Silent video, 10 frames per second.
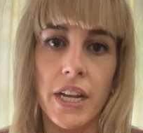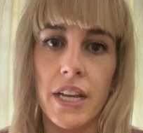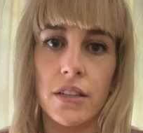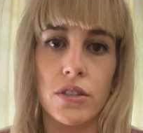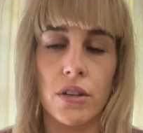
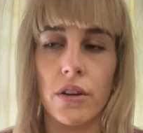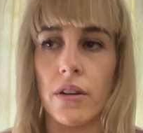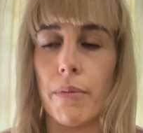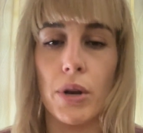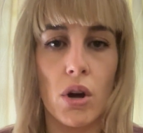in, so
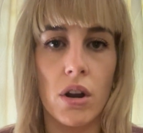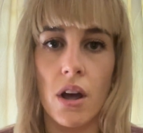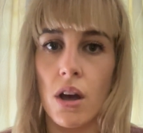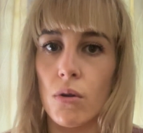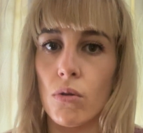a
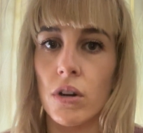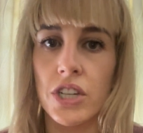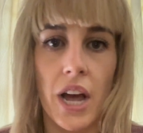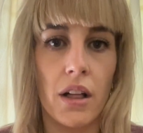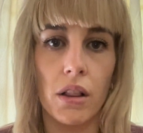banana or a
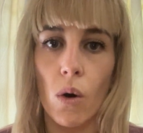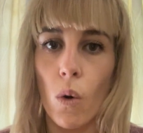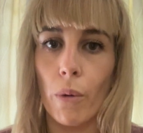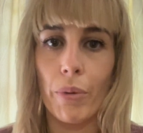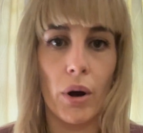gel
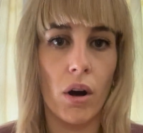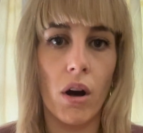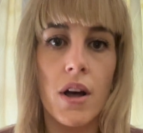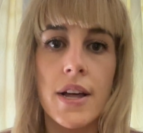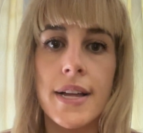or a bar,